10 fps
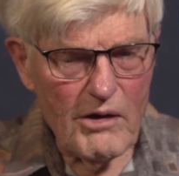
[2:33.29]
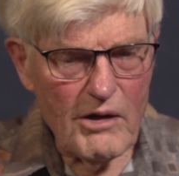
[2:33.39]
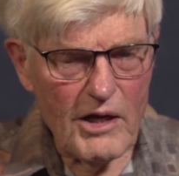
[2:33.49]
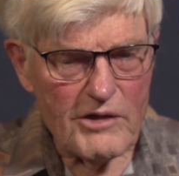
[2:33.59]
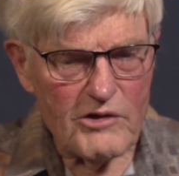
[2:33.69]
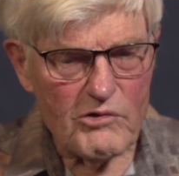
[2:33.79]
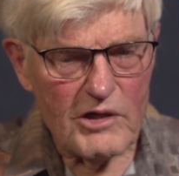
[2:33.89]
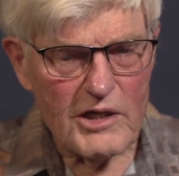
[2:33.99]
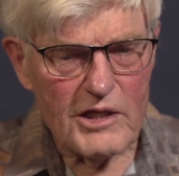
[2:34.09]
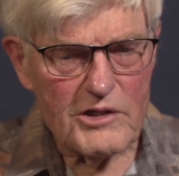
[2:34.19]
as a
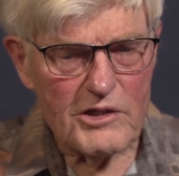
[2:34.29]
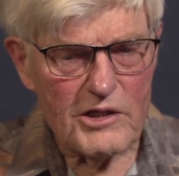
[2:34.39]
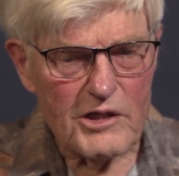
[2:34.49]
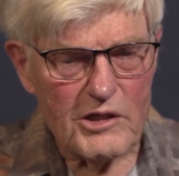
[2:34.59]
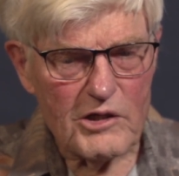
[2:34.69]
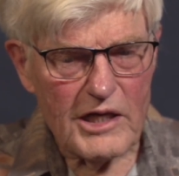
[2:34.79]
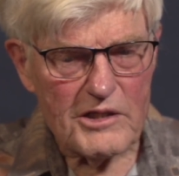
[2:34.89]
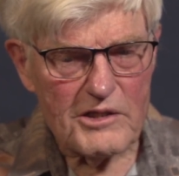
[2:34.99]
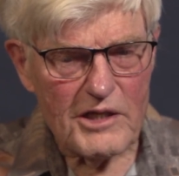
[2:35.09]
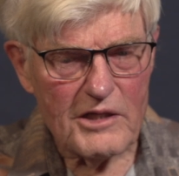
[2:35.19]
drilling engineer, you get
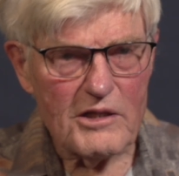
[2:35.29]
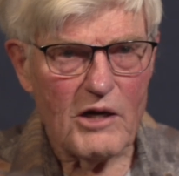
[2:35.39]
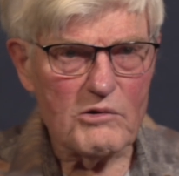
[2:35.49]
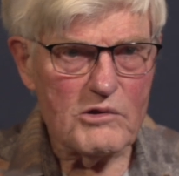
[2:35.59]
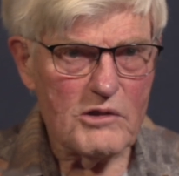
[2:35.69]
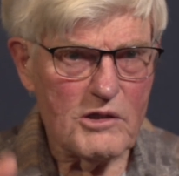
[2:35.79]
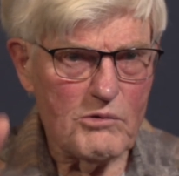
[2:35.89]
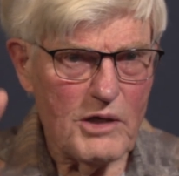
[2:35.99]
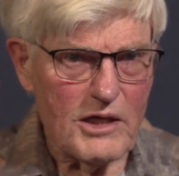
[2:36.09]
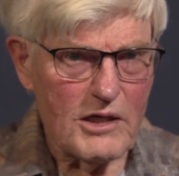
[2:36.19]
sent out to the
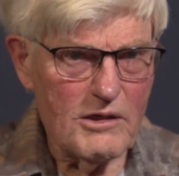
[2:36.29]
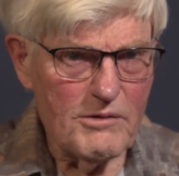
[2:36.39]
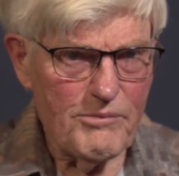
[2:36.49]
well.